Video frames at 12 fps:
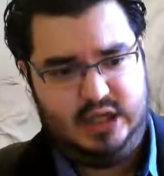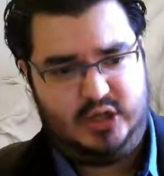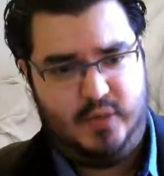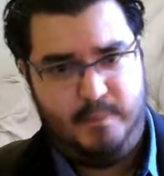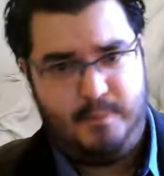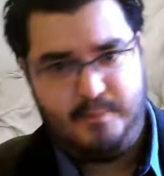
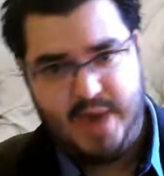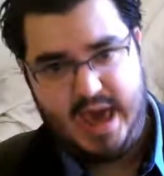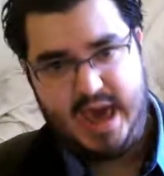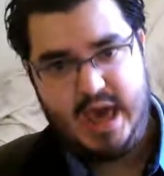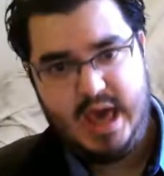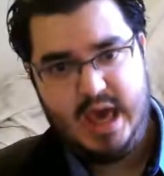
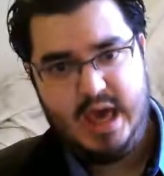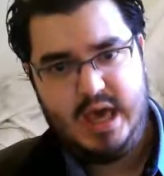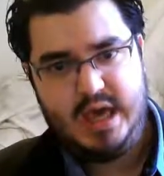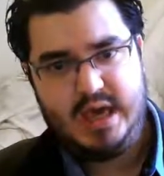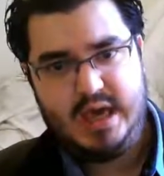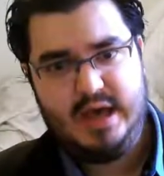compare
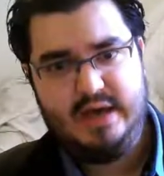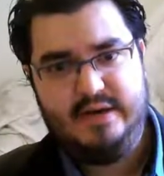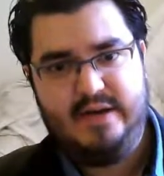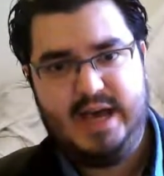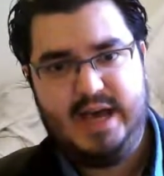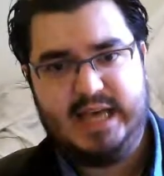
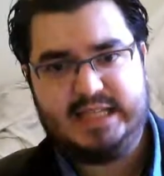a